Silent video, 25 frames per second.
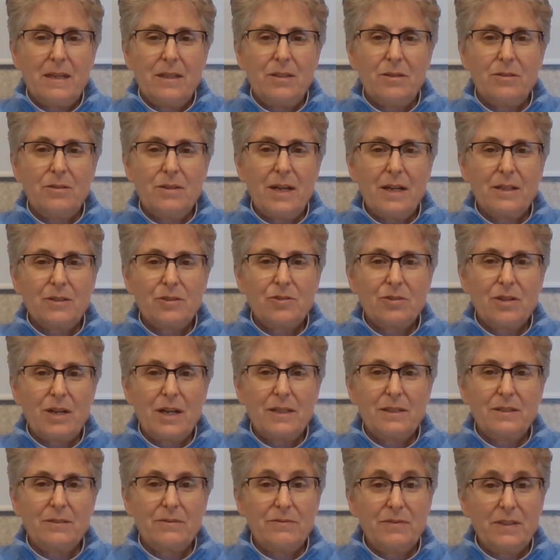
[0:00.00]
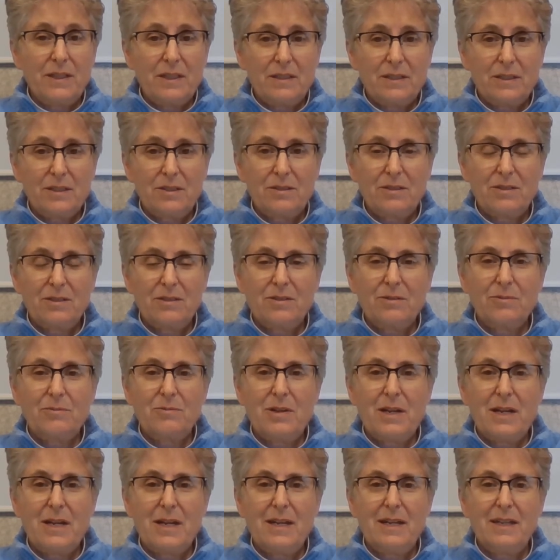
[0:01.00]
You're not trying to feel a certain
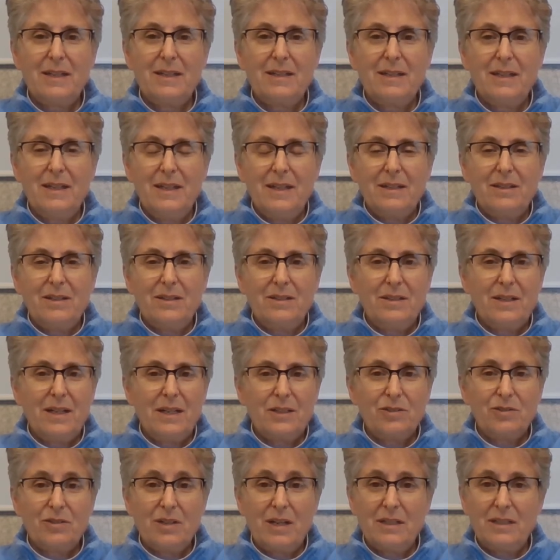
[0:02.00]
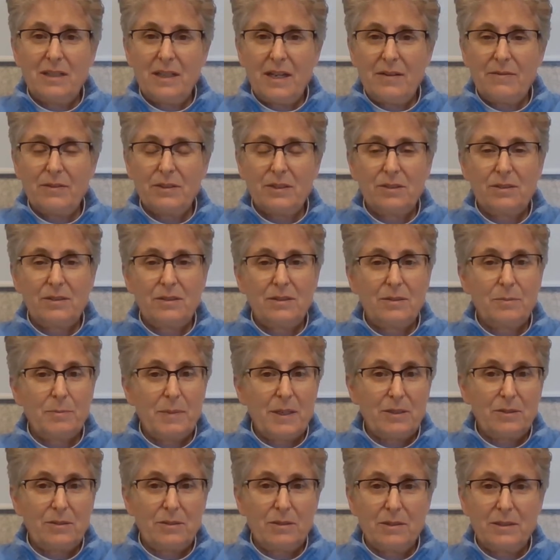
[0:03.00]
way. You're not trying to have a
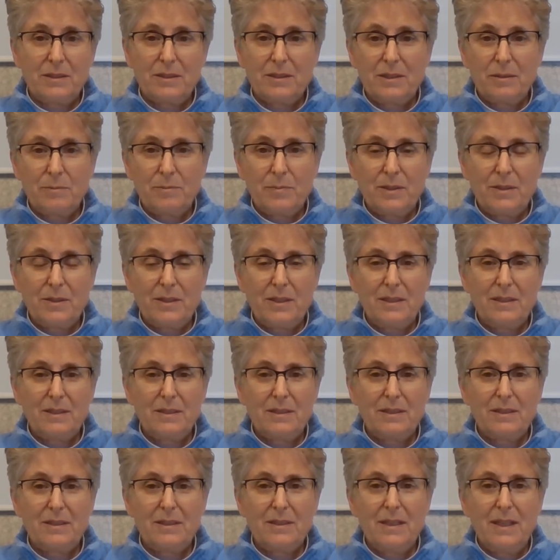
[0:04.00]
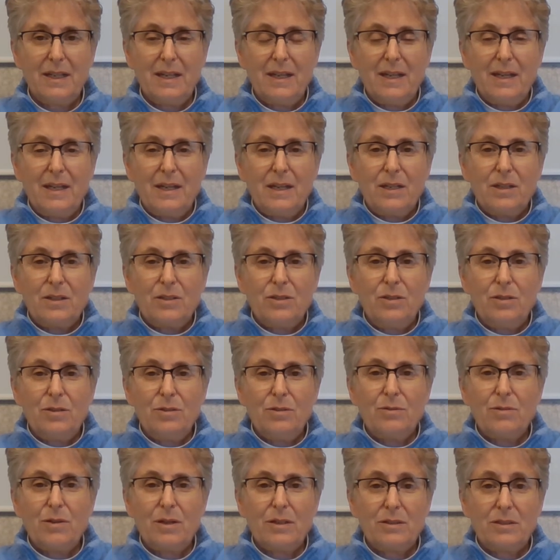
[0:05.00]
special experience.
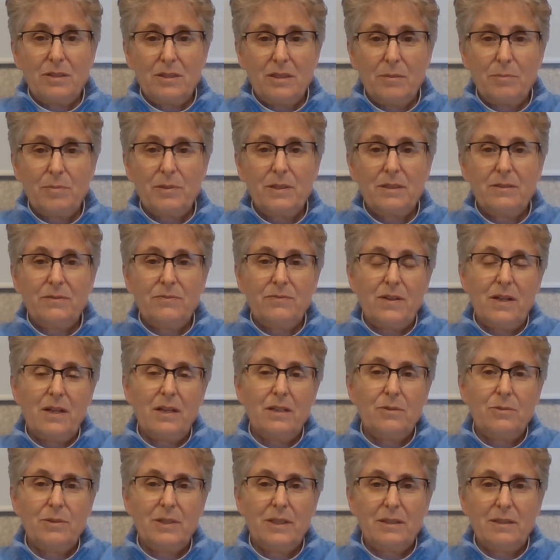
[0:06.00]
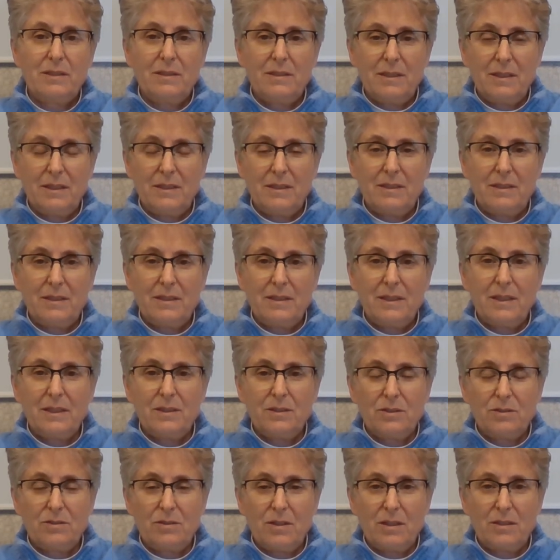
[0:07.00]
You are simply following the
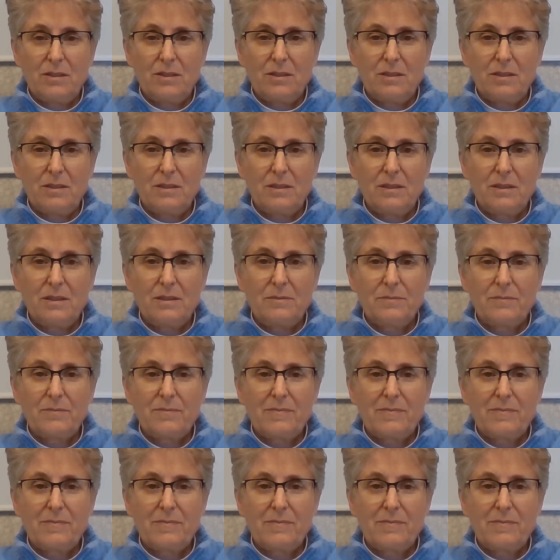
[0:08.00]
instructions.